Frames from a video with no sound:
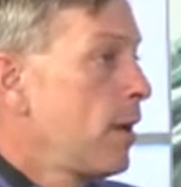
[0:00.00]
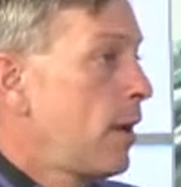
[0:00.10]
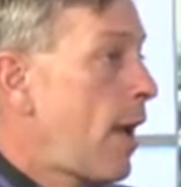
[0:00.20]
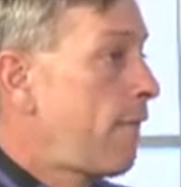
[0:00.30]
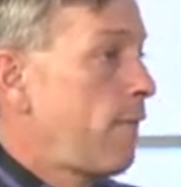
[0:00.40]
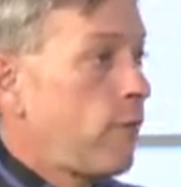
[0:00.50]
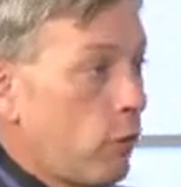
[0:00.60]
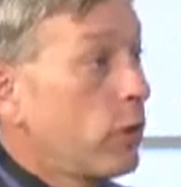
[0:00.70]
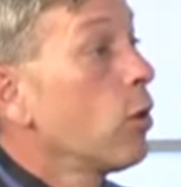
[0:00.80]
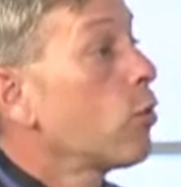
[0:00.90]
have
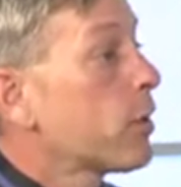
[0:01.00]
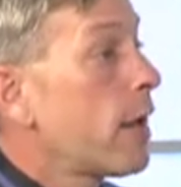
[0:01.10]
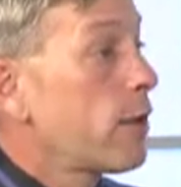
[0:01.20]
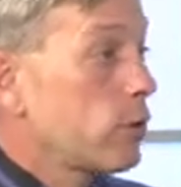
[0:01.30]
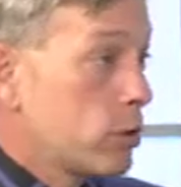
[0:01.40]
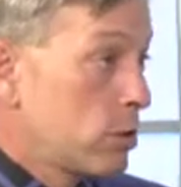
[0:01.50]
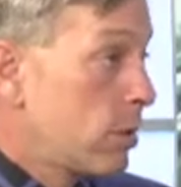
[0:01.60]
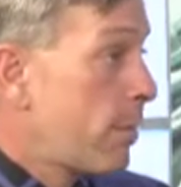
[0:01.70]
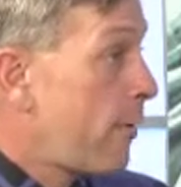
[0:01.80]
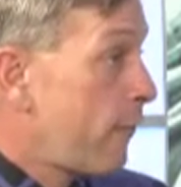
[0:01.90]
very low standards and
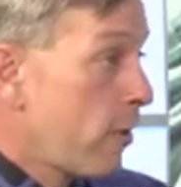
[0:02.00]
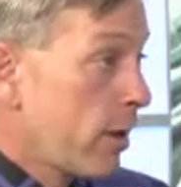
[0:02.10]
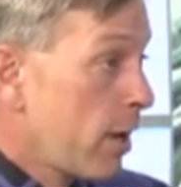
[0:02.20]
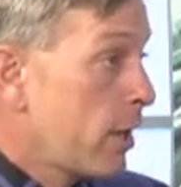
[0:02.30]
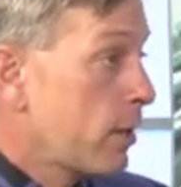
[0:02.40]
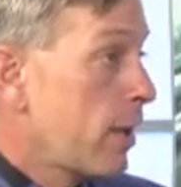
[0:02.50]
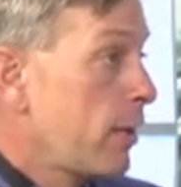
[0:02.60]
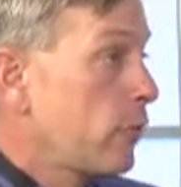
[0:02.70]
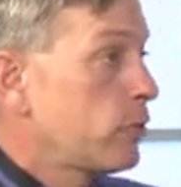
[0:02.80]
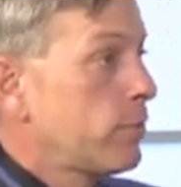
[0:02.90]
some have very high
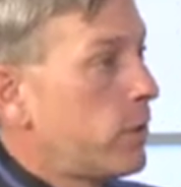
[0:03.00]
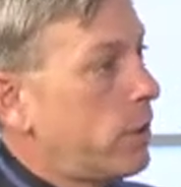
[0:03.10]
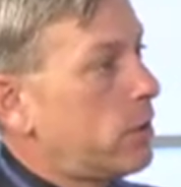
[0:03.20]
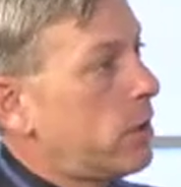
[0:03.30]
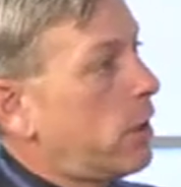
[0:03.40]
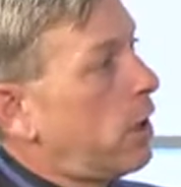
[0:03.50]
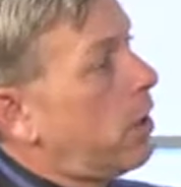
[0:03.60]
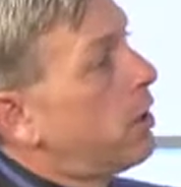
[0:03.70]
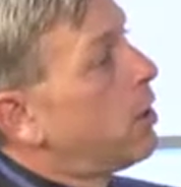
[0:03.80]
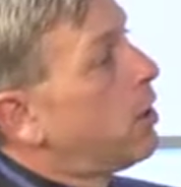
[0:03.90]
standards. But uh,
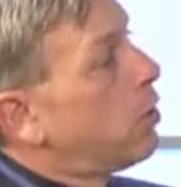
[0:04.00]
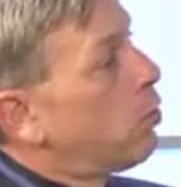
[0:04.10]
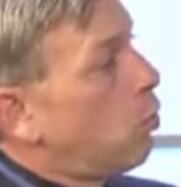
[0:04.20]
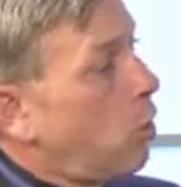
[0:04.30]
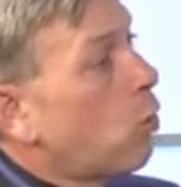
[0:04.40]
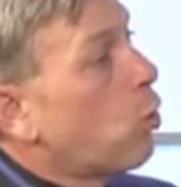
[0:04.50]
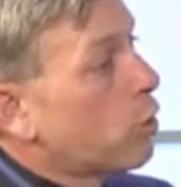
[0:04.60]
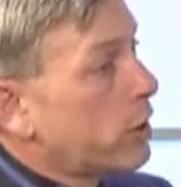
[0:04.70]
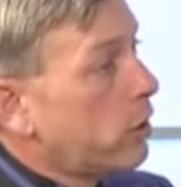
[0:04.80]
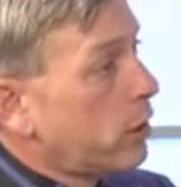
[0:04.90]
what we're
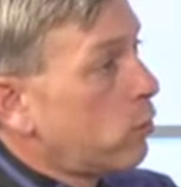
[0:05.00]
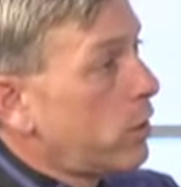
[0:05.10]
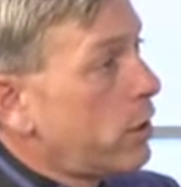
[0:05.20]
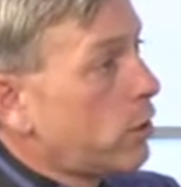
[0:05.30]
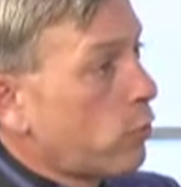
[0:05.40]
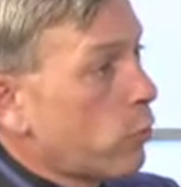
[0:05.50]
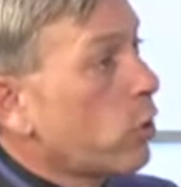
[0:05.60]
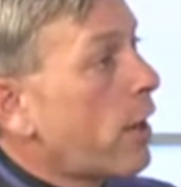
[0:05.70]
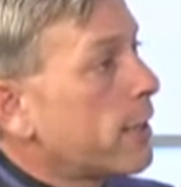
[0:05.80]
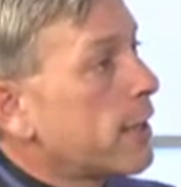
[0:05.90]
dealing with on
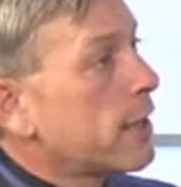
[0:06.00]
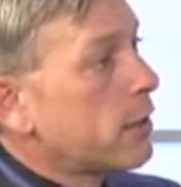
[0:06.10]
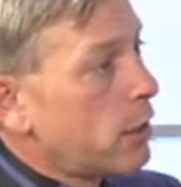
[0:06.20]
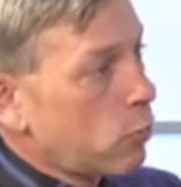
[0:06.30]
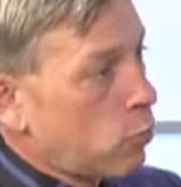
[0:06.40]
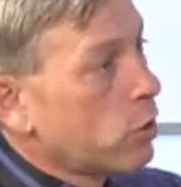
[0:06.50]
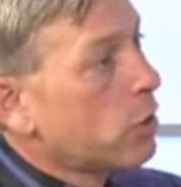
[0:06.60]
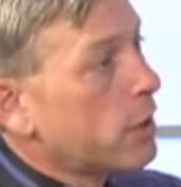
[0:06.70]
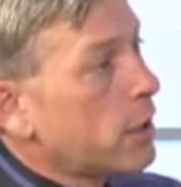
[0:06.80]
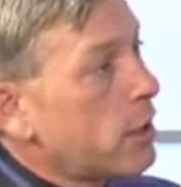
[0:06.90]
Real ID, it
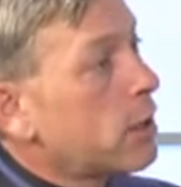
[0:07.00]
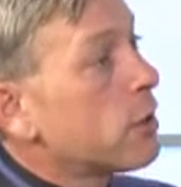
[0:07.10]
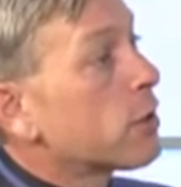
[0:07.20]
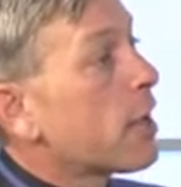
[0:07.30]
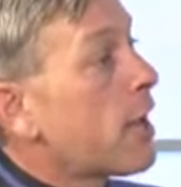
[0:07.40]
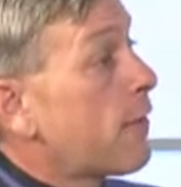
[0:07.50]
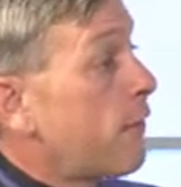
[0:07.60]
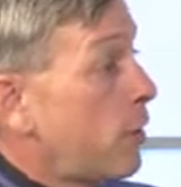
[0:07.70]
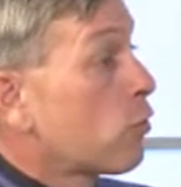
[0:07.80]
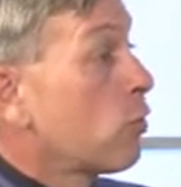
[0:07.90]
really is a
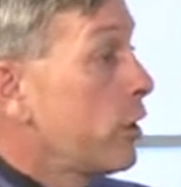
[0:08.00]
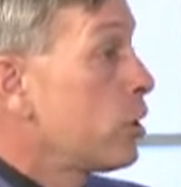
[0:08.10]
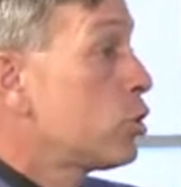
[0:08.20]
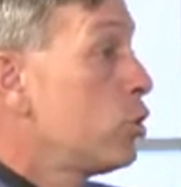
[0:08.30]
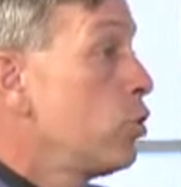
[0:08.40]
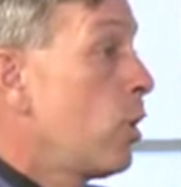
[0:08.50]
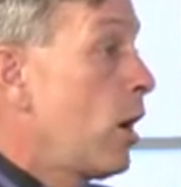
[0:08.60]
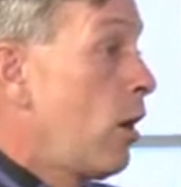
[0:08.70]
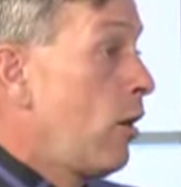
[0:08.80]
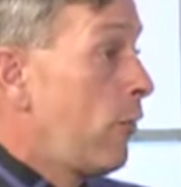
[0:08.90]
federal issue
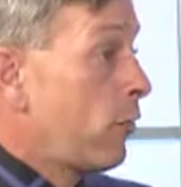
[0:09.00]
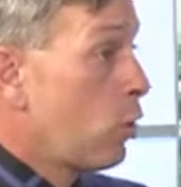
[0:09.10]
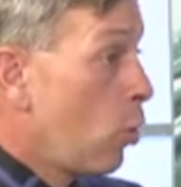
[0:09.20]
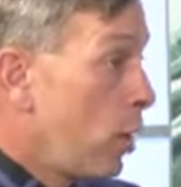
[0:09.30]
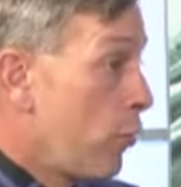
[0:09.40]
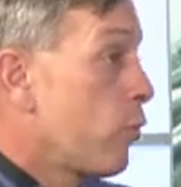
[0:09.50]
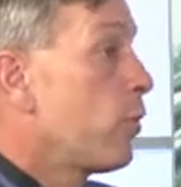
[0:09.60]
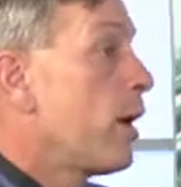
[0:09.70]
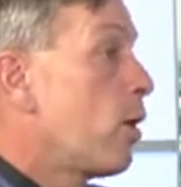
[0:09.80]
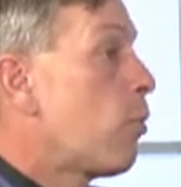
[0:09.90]
of going through
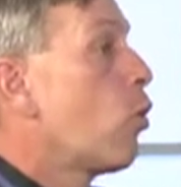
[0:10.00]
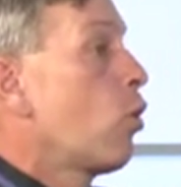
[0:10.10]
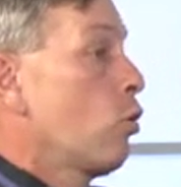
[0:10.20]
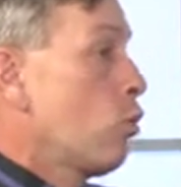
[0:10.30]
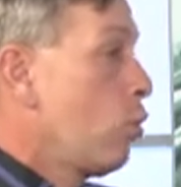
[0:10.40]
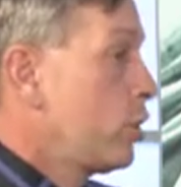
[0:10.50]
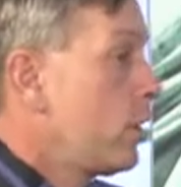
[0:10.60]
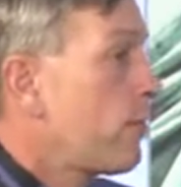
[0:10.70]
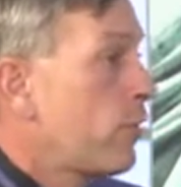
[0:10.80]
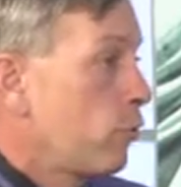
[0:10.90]
an airport or going
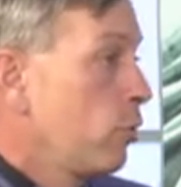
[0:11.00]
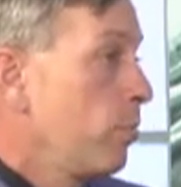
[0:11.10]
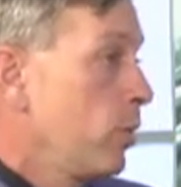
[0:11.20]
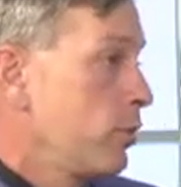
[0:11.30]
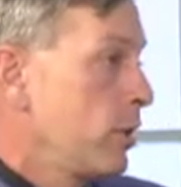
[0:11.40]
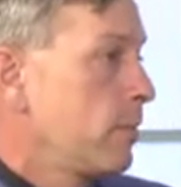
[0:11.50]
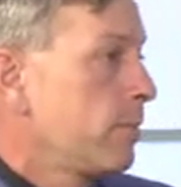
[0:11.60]
to a federal building.